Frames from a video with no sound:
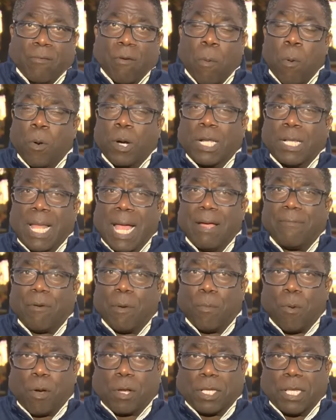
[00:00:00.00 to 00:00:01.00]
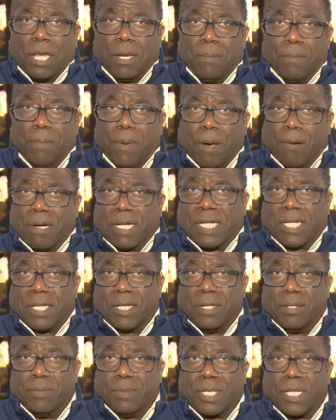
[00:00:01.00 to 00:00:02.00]
Reporting live from Brooklyn, Barry
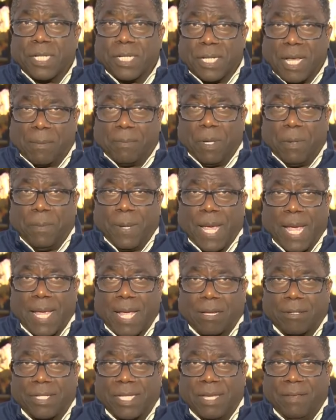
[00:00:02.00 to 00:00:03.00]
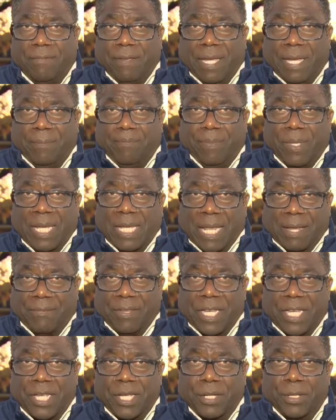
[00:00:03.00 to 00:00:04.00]
Sims, WBAL-TV
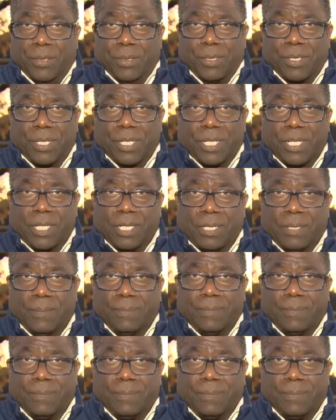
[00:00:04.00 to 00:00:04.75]
11 News.